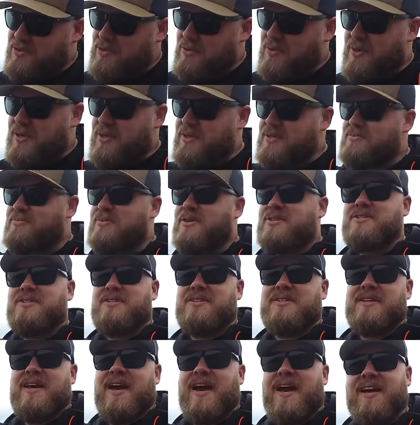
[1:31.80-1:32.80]
doing as much
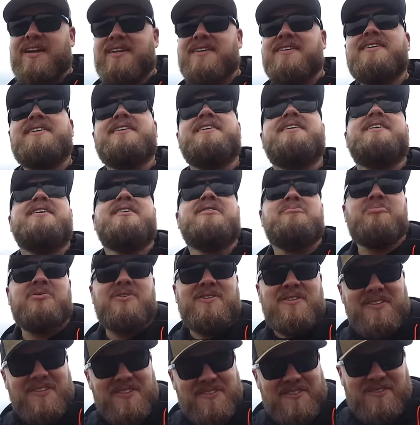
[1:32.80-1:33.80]
of that.
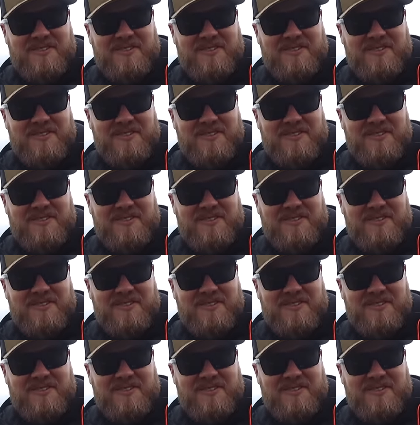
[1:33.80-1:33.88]
But this